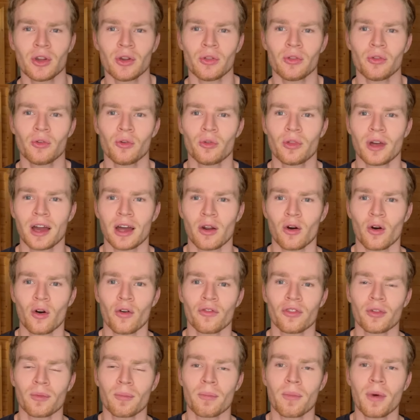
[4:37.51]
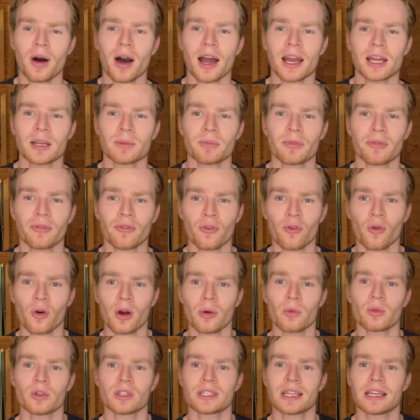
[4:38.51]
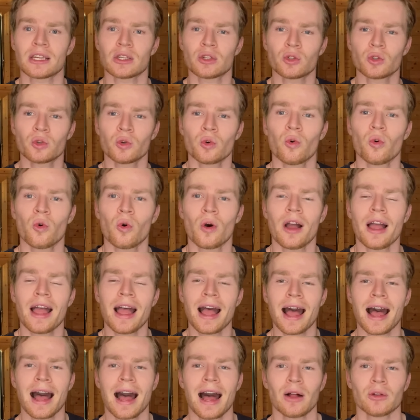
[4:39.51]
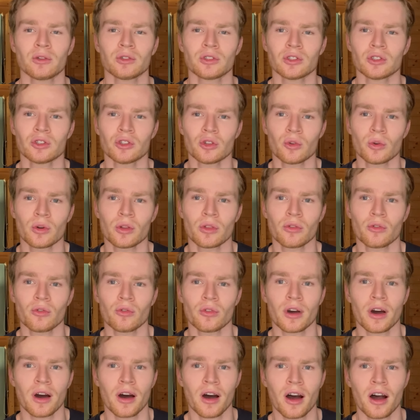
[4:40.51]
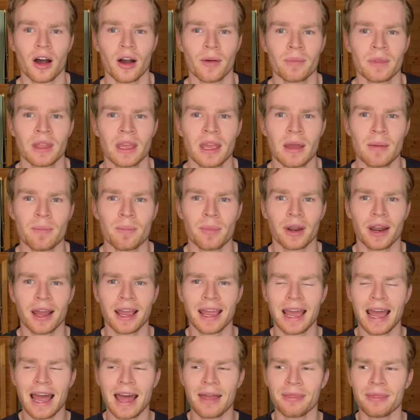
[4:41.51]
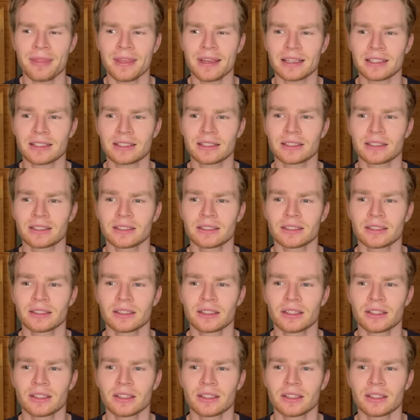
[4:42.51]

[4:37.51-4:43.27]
through that of the mind before I was then taught how to do it through the heart. But I had this